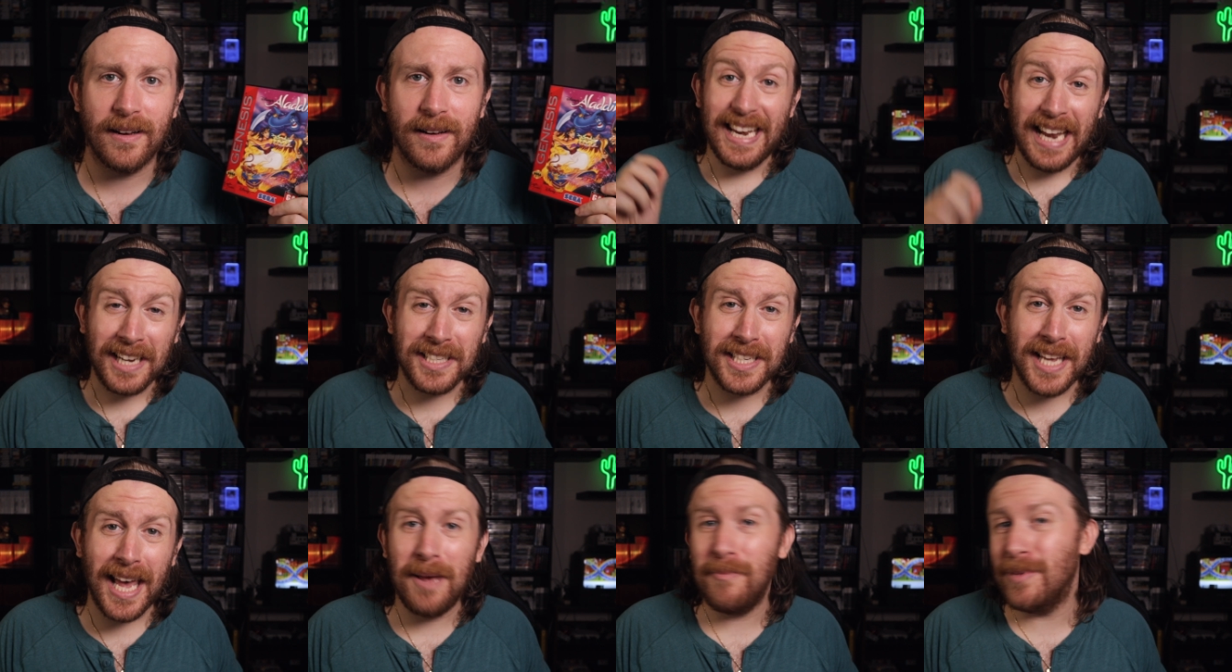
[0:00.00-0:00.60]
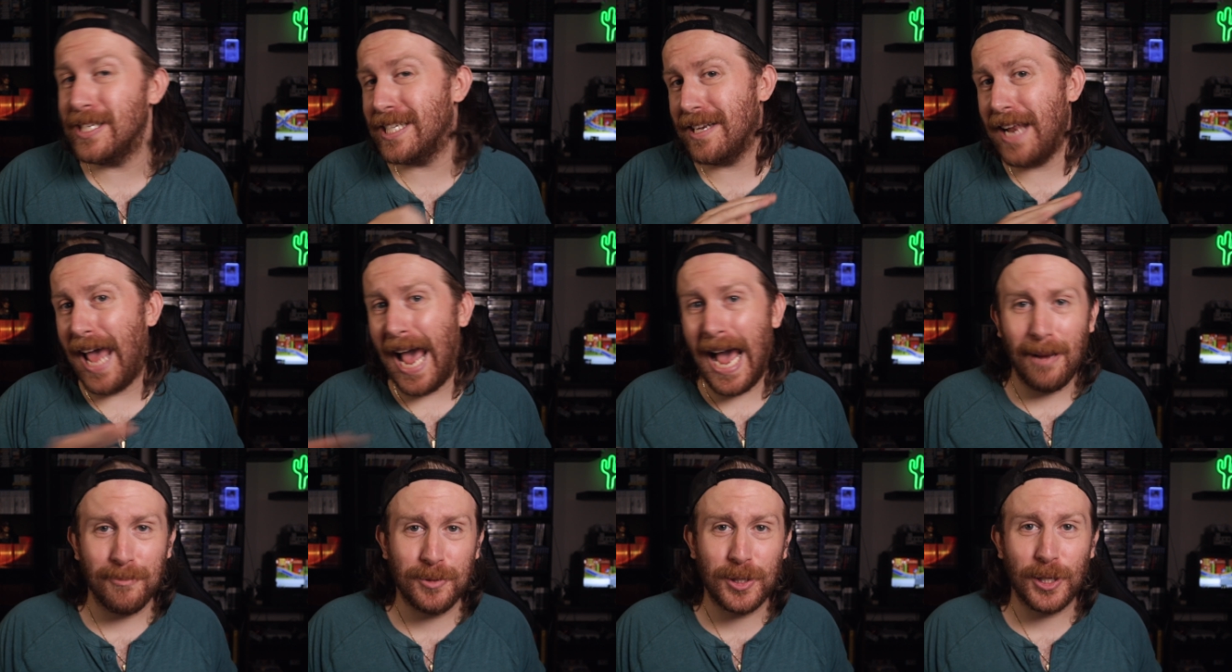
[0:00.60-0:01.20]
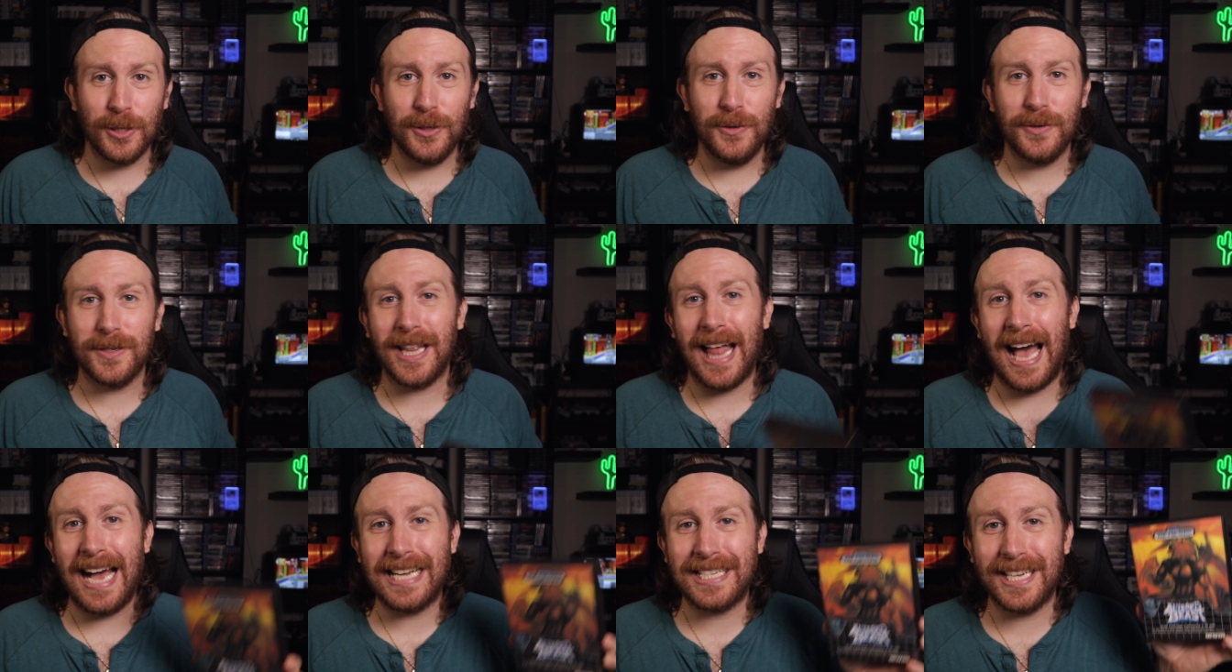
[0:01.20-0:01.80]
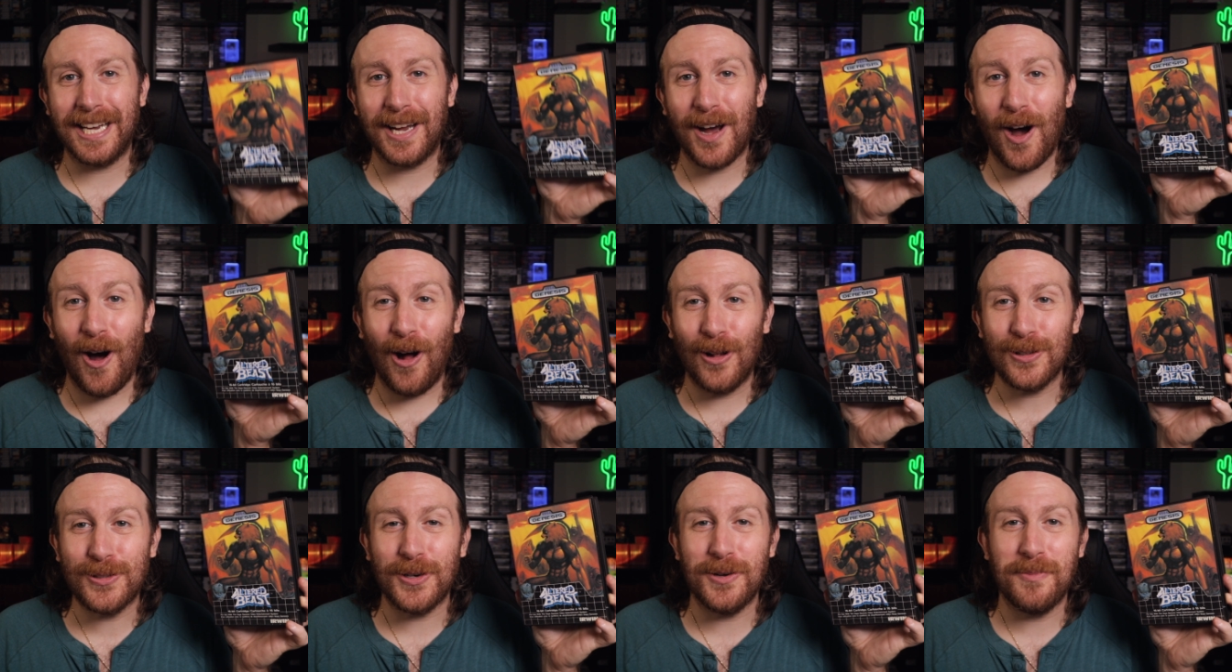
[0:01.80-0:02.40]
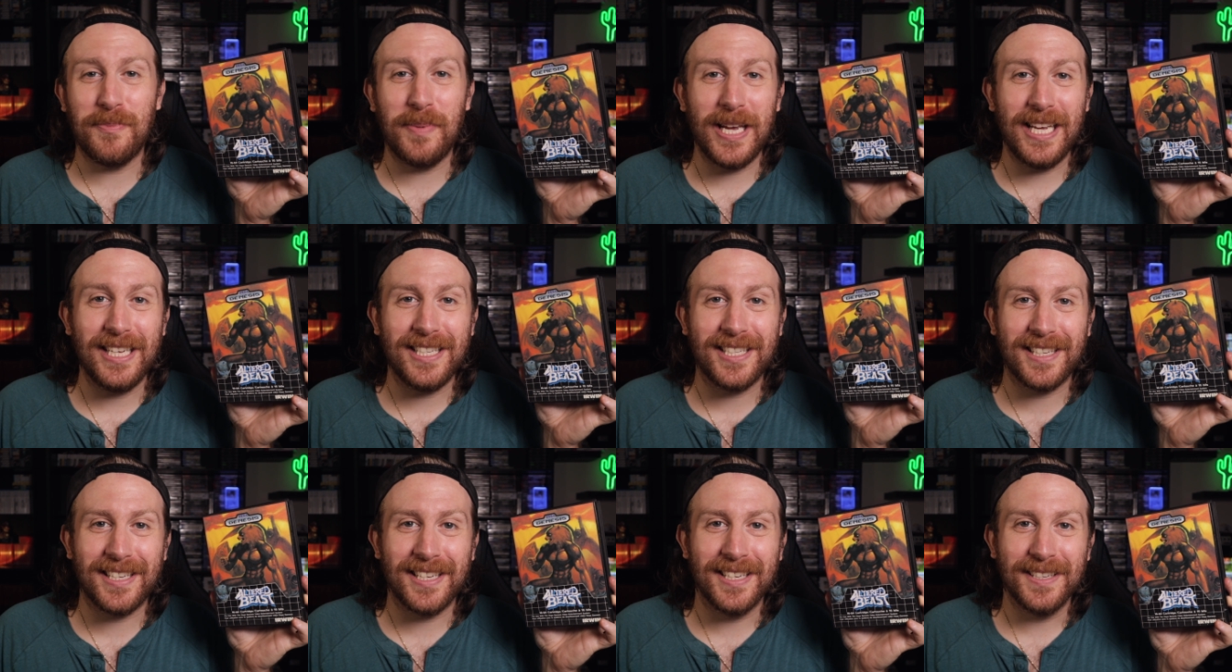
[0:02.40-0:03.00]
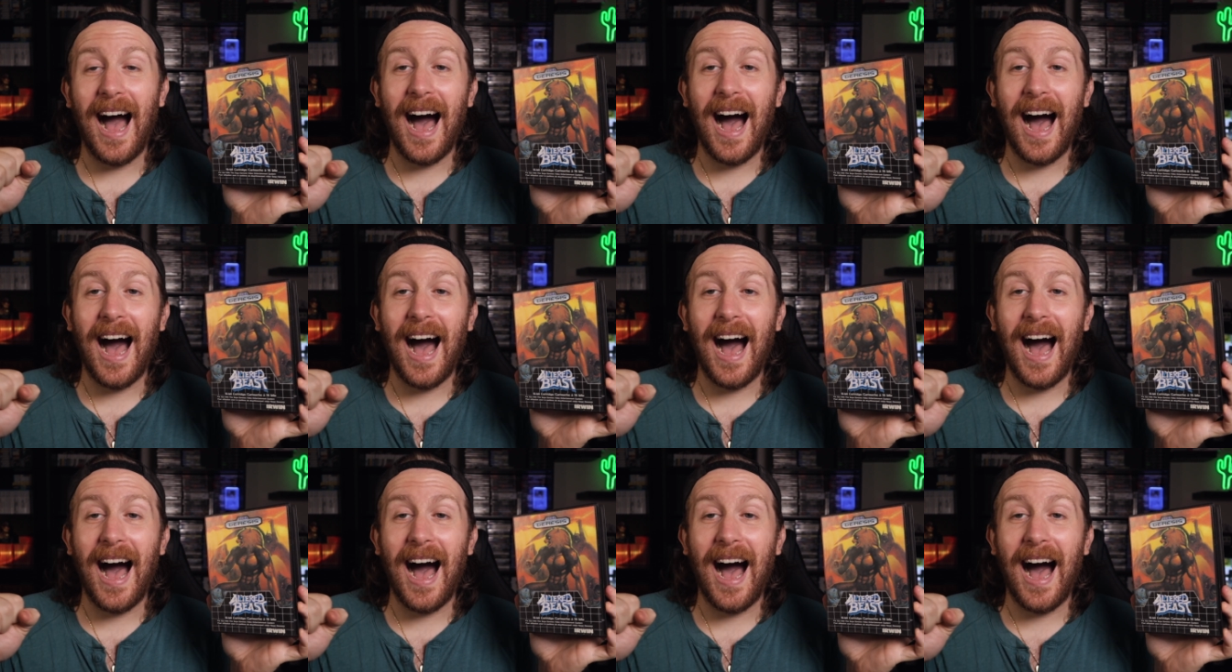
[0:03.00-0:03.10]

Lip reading: Next game is an absolute classic, Altered Beast.